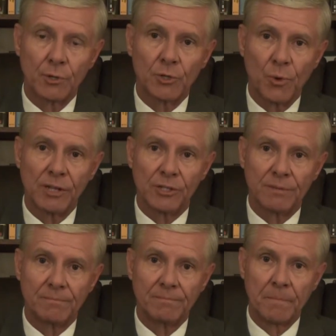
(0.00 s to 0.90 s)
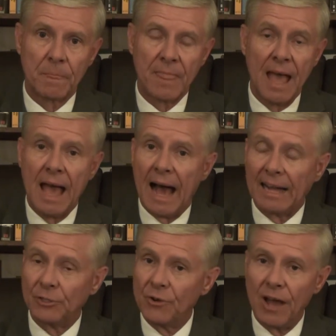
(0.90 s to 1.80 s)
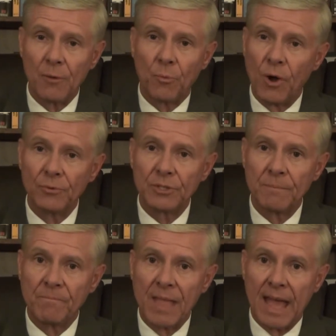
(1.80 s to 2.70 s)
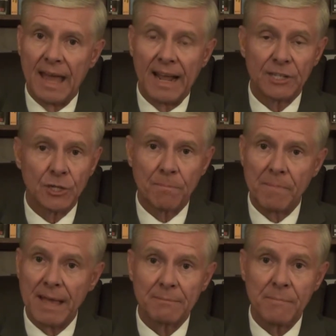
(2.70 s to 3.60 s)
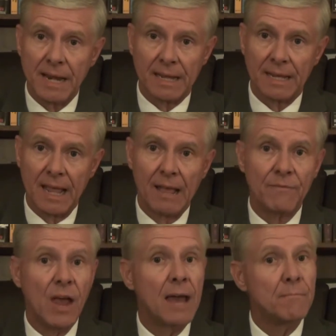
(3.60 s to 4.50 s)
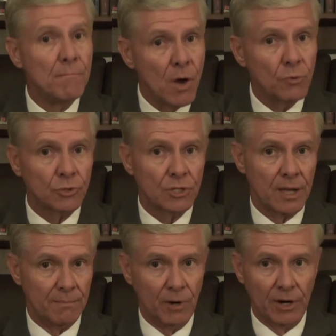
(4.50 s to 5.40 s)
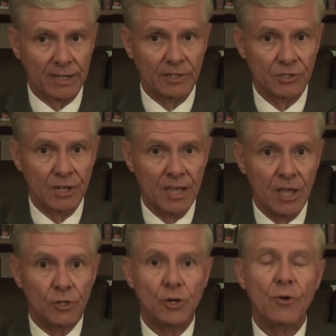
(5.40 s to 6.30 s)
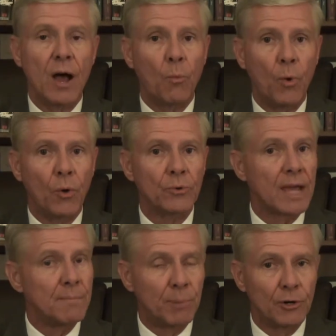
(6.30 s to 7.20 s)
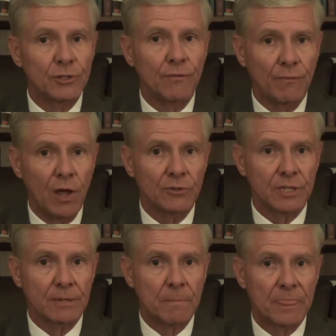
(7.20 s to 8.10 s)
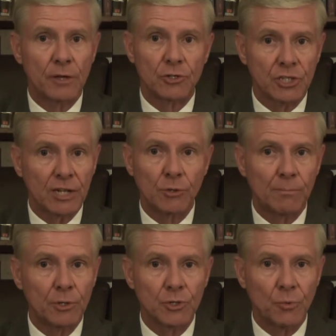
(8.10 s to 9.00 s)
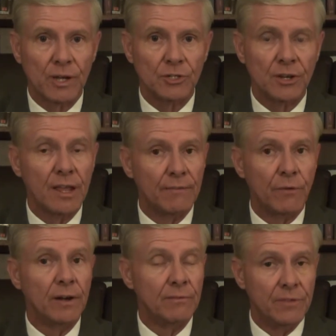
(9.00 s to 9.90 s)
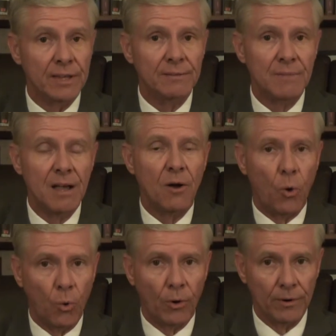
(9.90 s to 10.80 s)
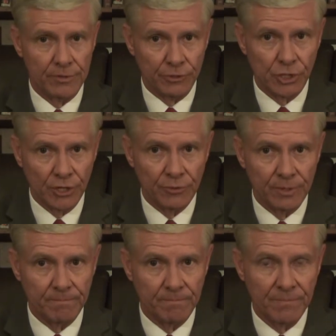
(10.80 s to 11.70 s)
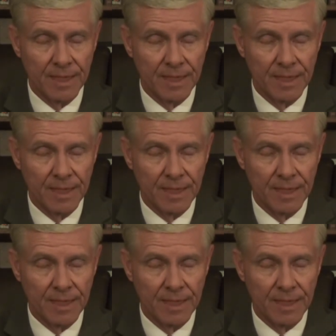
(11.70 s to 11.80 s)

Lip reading: persuasion. I do not want, and I suspect many, if not most Americans, do not want a person flaunting their sexual persuasion in front of them or their children.